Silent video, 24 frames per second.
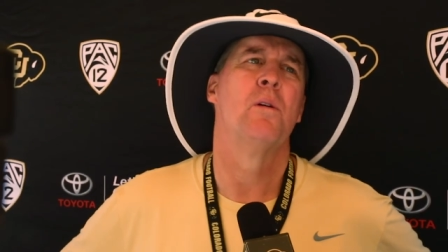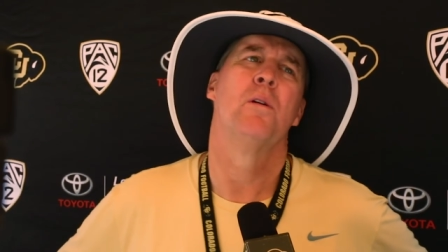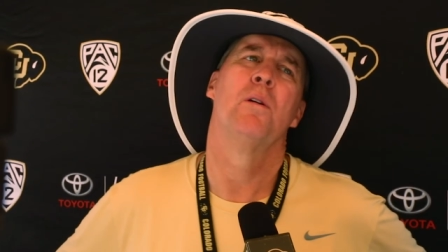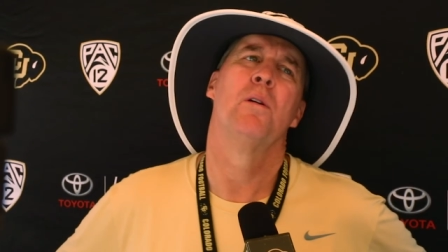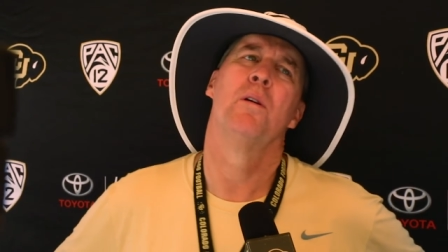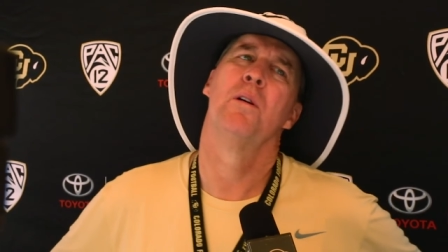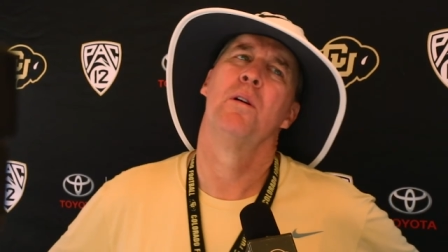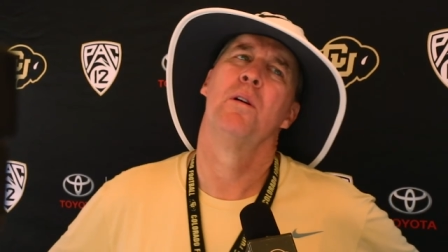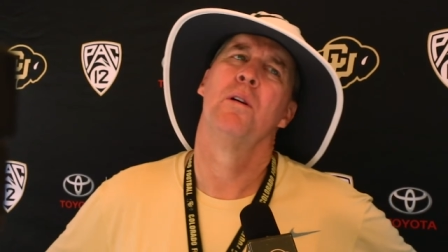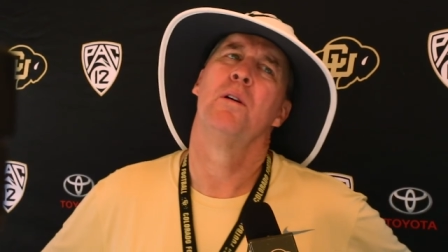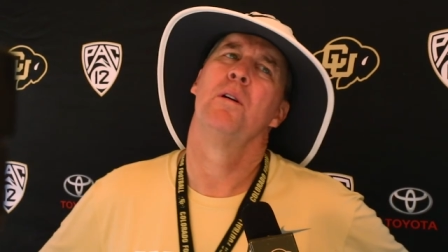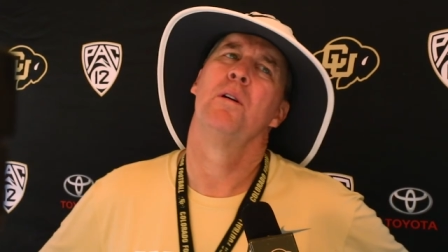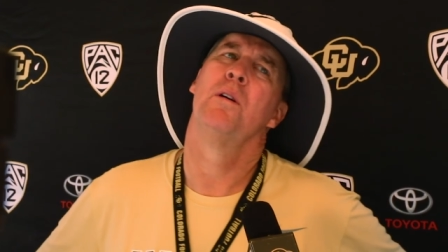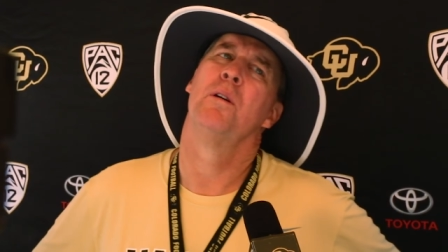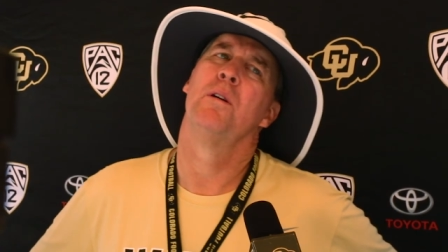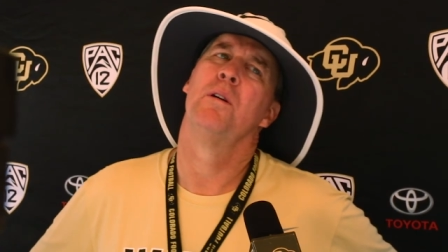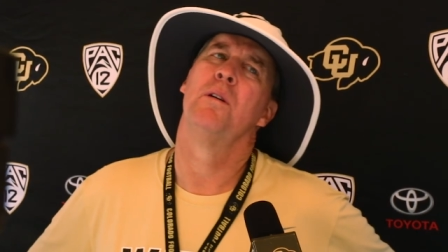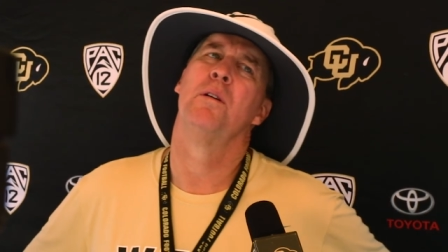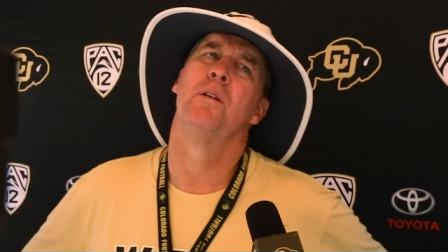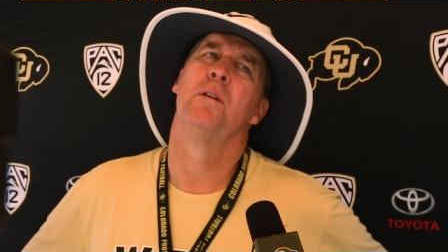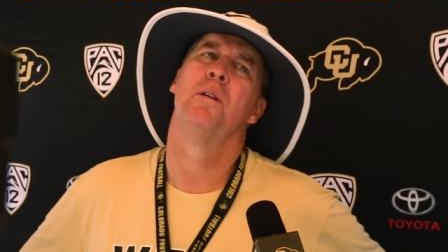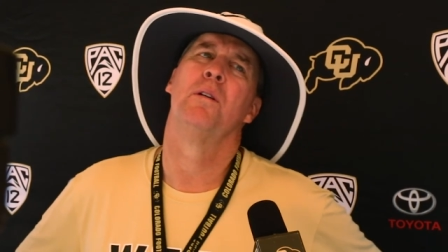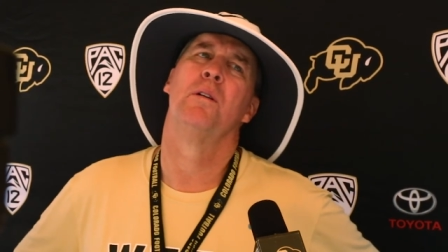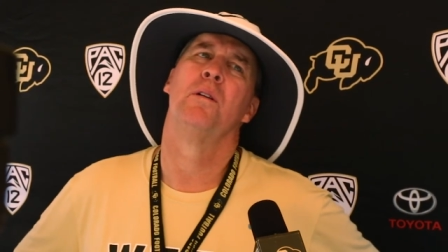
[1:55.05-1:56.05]
just given the
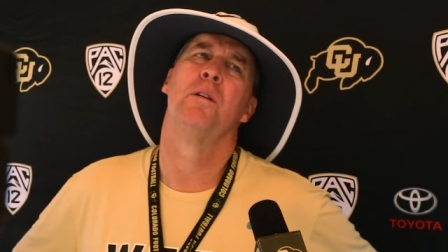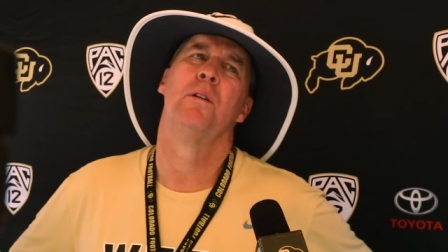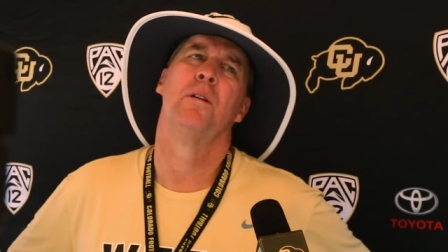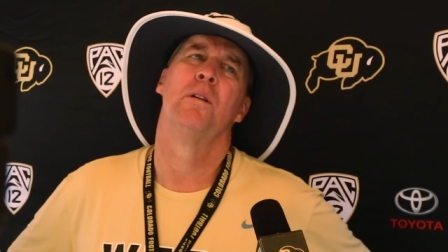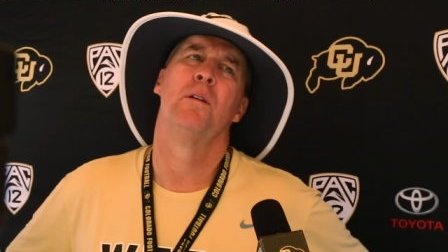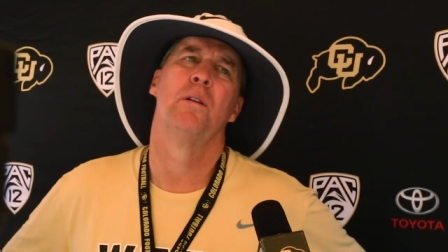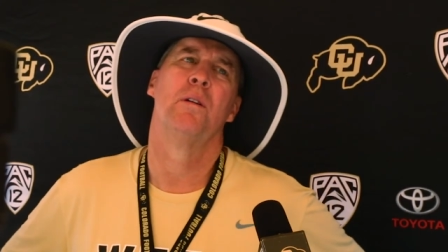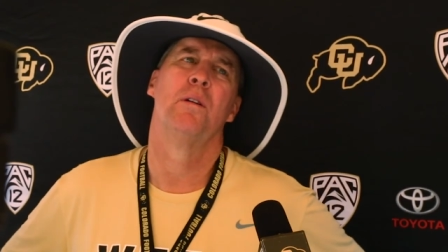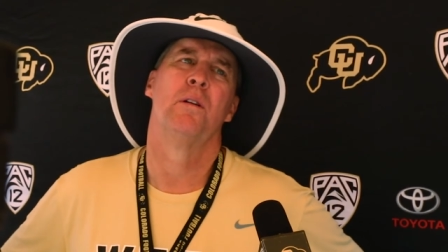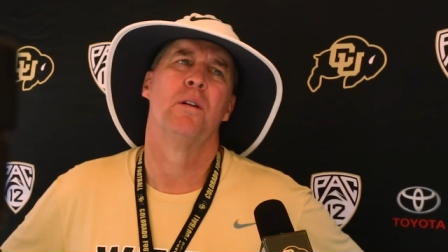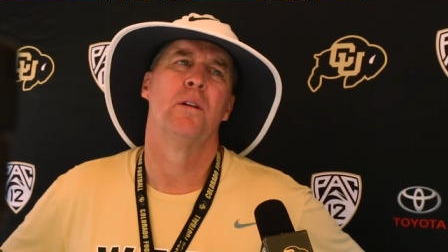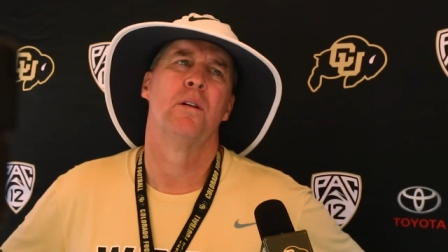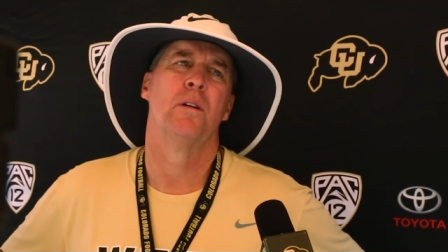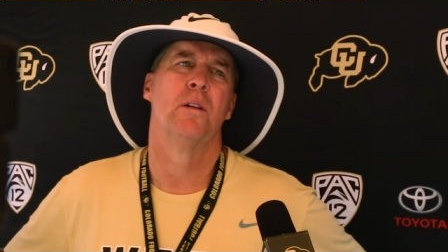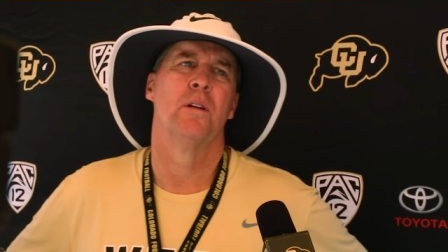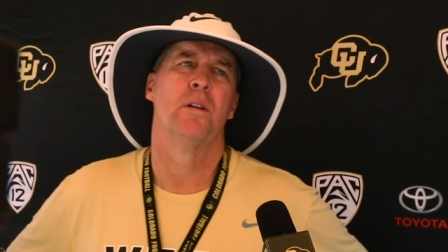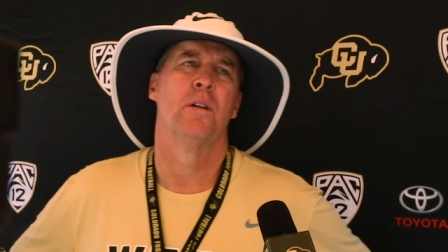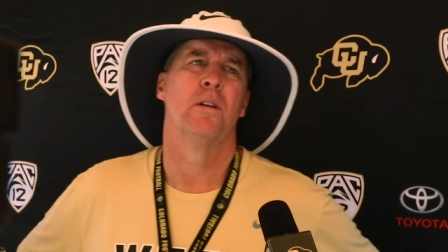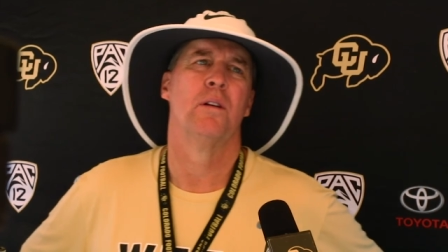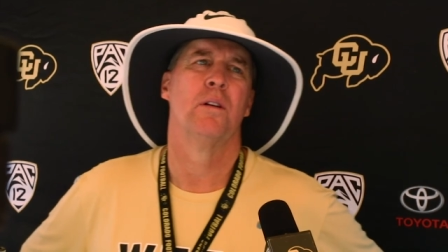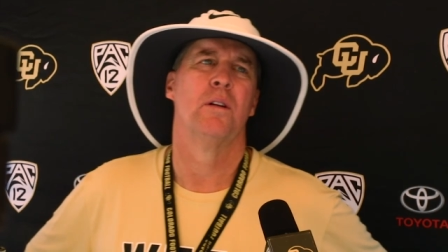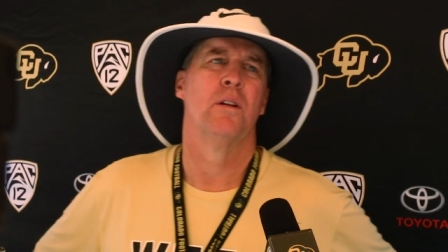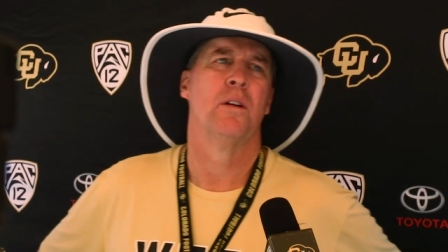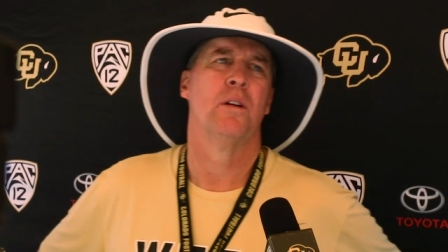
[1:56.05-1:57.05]
final score, does that
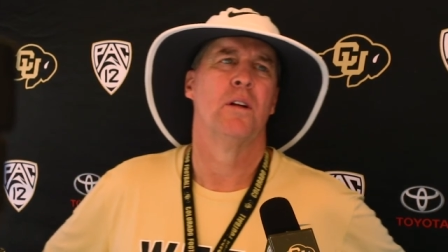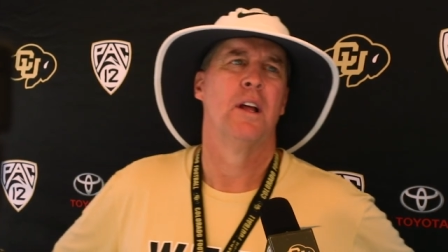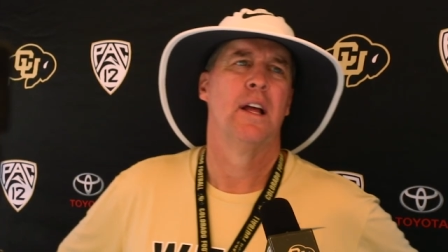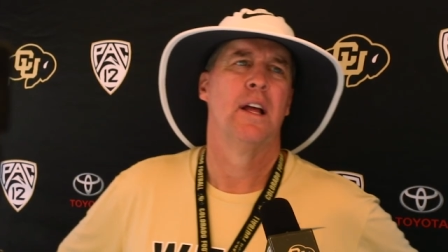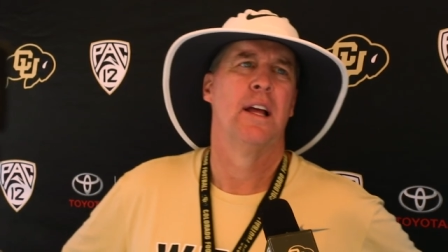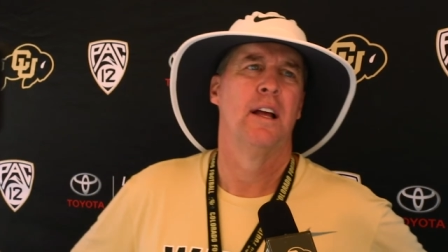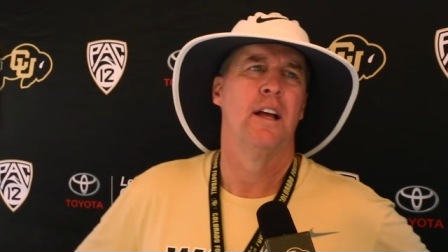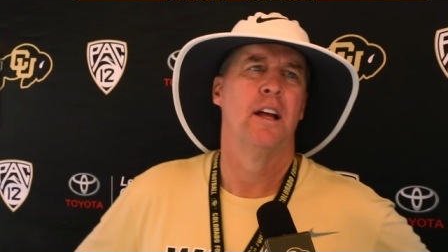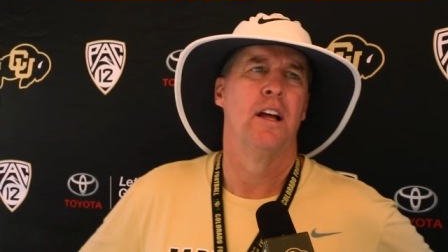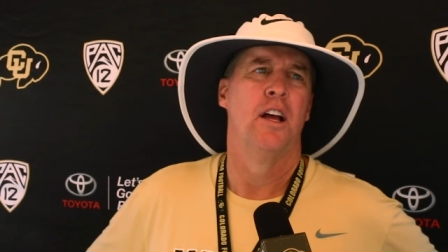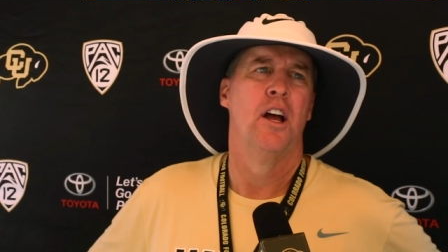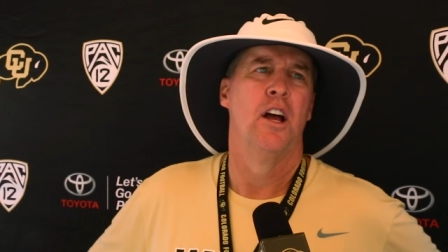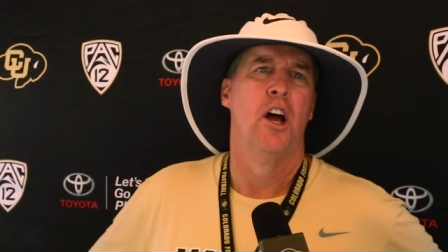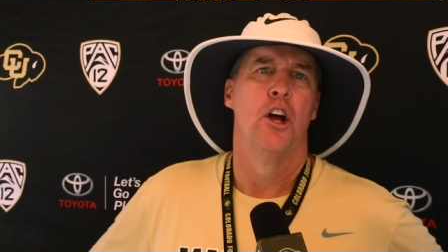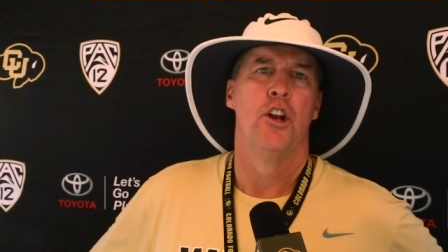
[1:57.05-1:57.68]
ensure that everybody?